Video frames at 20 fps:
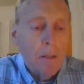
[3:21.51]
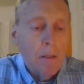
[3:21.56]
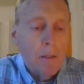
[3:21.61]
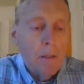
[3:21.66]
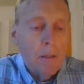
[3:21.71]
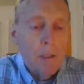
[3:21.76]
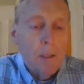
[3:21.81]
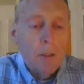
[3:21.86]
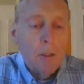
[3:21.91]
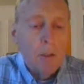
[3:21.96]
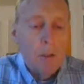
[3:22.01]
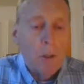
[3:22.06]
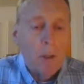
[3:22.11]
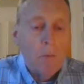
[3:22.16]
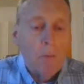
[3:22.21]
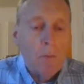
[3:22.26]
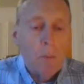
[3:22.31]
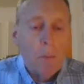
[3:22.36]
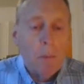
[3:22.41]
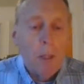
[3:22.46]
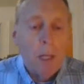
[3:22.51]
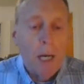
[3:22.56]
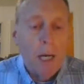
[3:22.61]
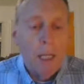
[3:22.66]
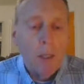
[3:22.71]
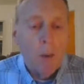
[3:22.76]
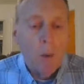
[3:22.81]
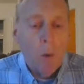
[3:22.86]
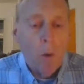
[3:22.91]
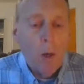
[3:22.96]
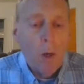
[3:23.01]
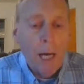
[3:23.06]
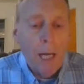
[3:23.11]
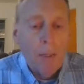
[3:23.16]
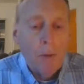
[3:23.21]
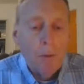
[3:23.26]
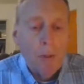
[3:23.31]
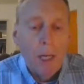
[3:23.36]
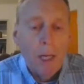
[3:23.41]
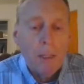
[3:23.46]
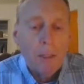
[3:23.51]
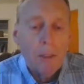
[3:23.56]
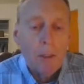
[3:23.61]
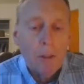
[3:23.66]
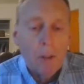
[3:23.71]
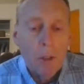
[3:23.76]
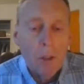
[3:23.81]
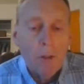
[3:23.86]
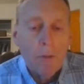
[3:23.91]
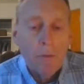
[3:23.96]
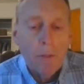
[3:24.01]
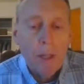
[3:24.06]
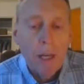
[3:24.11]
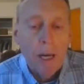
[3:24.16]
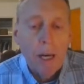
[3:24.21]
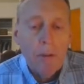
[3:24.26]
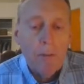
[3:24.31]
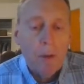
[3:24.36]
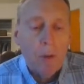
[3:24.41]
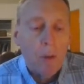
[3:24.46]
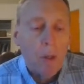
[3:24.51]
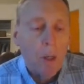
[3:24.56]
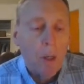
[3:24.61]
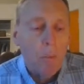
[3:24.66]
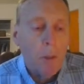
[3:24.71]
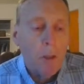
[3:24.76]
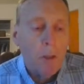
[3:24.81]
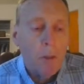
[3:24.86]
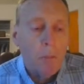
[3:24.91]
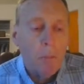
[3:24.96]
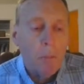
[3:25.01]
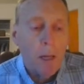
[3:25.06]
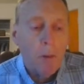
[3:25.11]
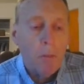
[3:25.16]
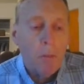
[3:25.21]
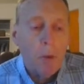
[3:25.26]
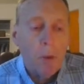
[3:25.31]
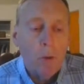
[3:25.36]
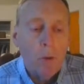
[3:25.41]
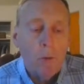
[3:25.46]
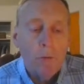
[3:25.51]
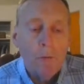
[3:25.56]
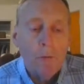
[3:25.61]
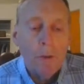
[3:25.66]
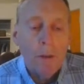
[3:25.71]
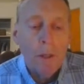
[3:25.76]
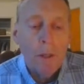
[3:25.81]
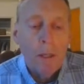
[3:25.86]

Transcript: The centurion replied, Lord, I do not deserve to have you come under my roof,